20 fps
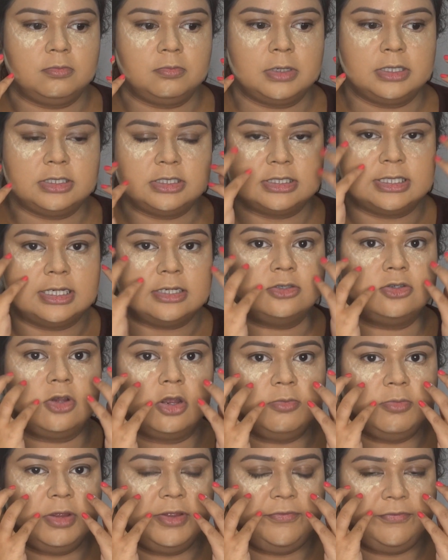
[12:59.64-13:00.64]
it sticks
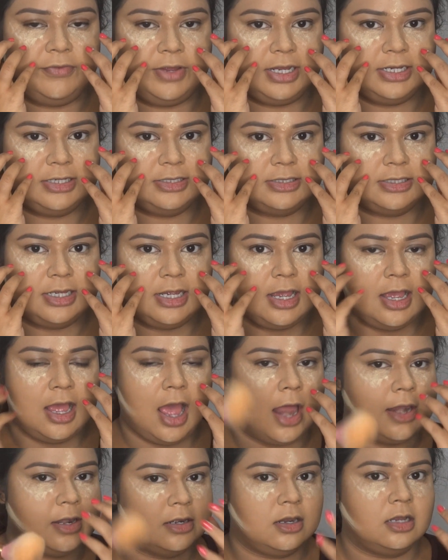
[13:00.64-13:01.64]
on my face
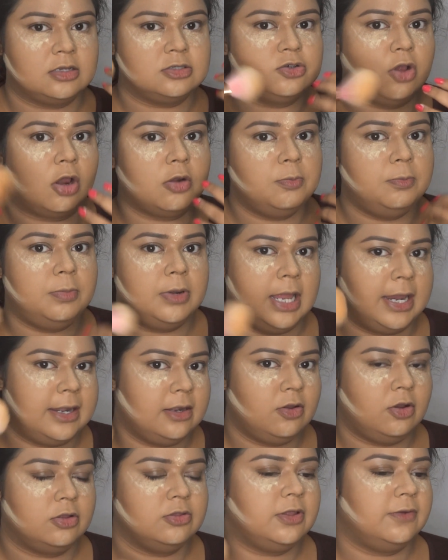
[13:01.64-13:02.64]
and it does not
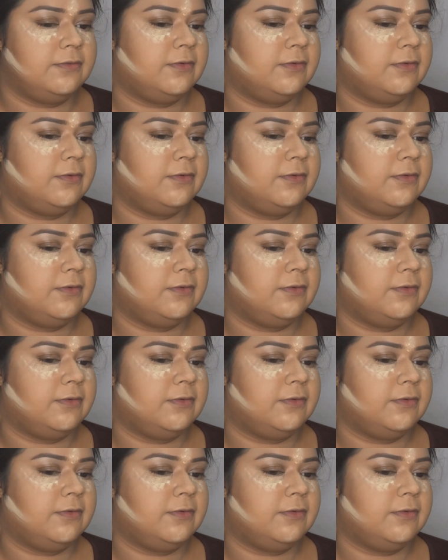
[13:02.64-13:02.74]
blend on the